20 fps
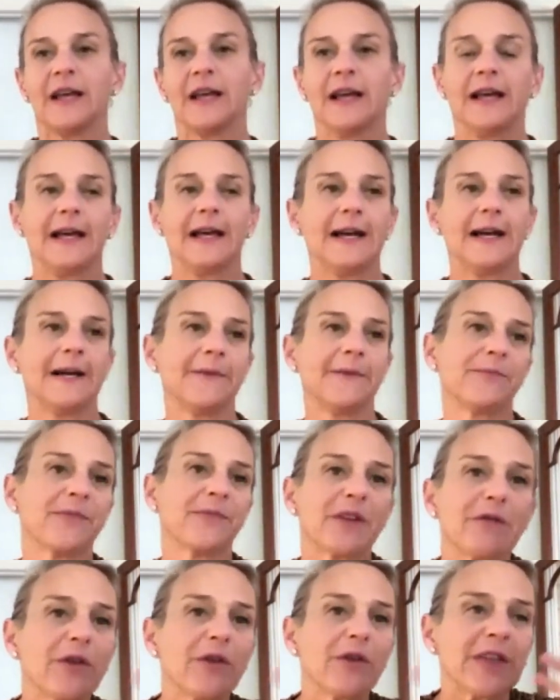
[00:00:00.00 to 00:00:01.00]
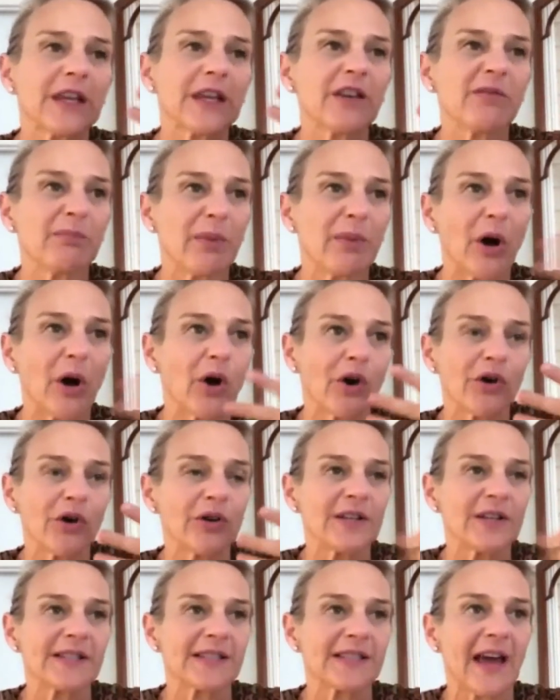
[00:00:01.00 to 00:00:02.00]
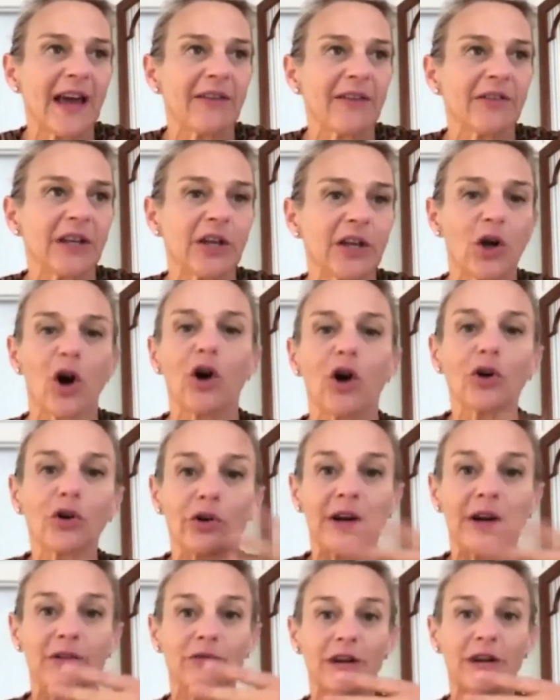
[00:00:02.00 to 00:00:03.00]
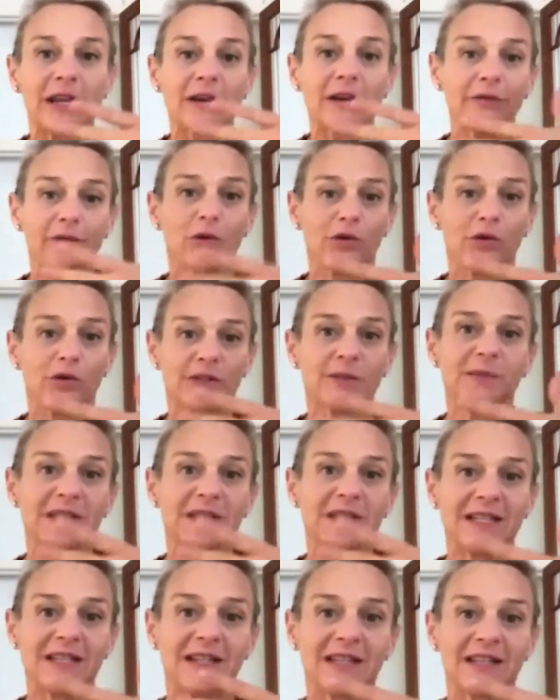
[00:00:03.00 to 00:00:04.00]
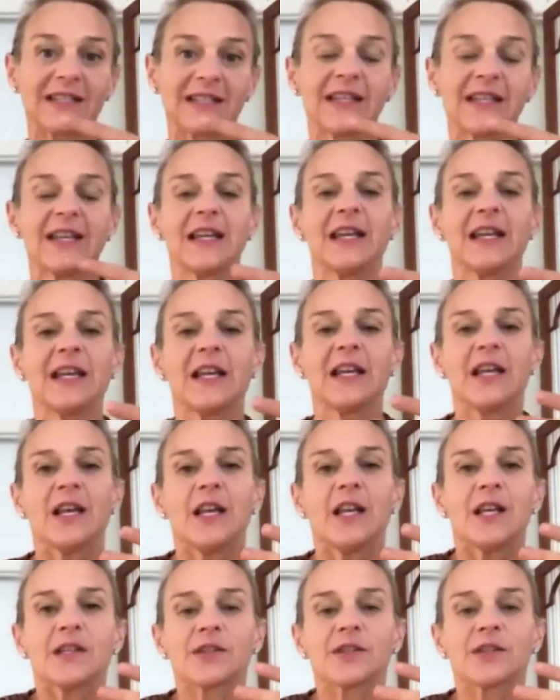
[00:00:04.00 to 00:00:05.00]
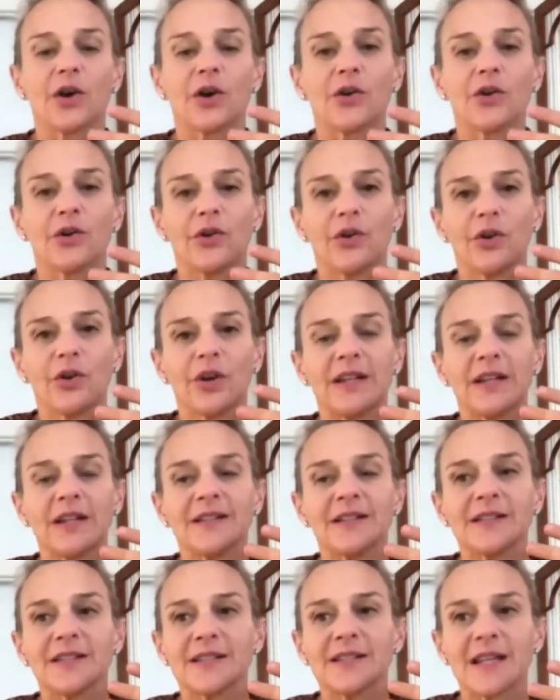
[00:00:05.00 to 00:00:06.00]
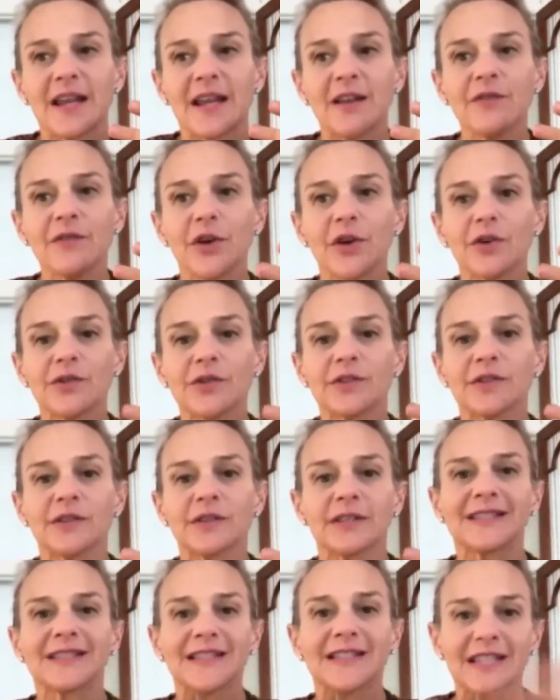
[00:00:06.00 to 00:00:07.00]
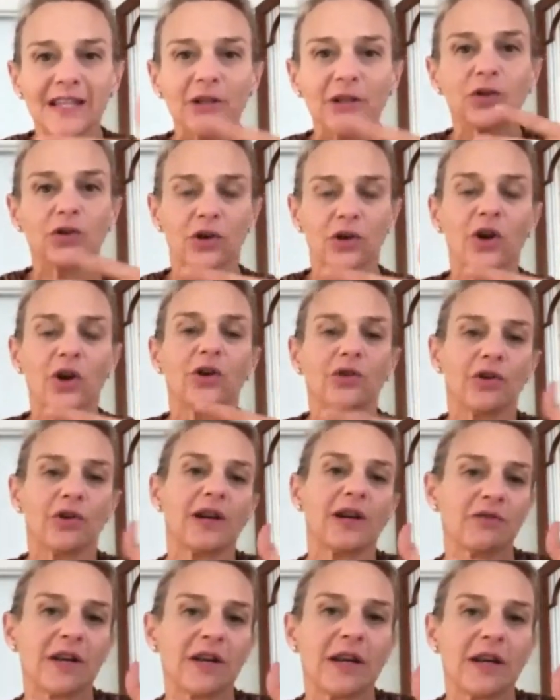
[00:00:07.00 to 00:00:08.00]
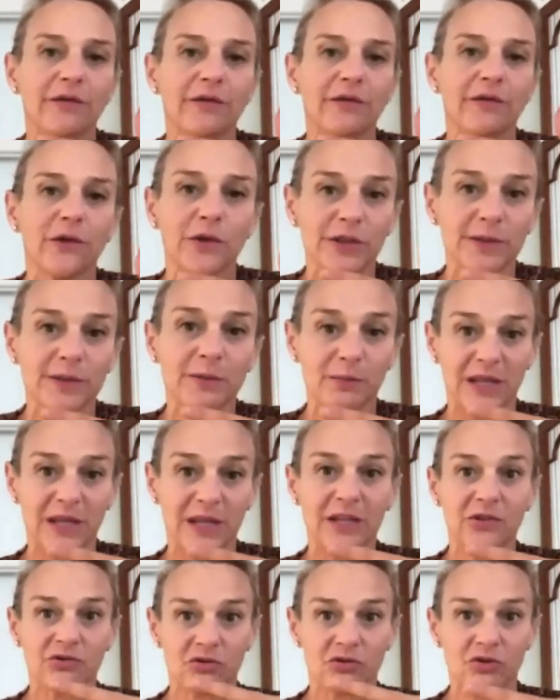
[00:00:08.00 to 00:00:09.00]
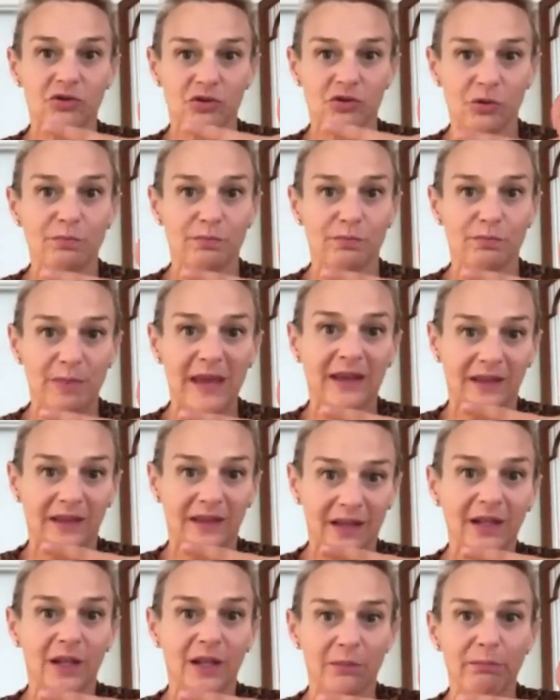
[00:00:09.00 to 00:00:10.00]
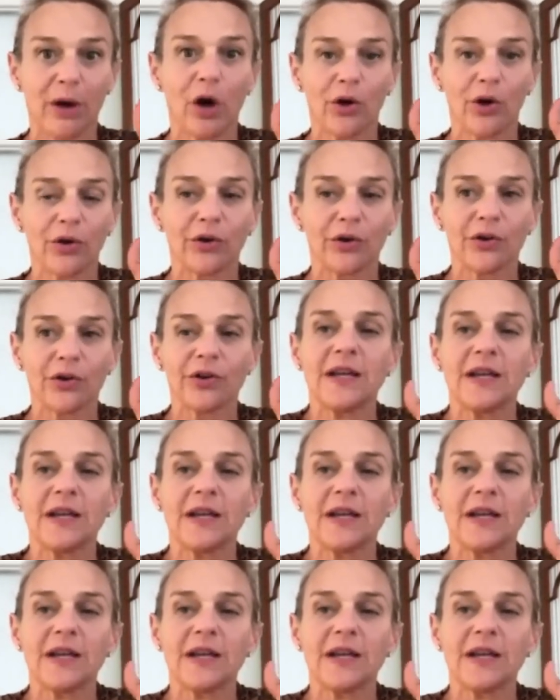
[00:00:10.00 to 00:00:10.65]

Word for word: um, if you think of bone as having concrete reinforcement in it. So instead of mm-hmm. those, the steel concrete reinforcement being trabecular bone,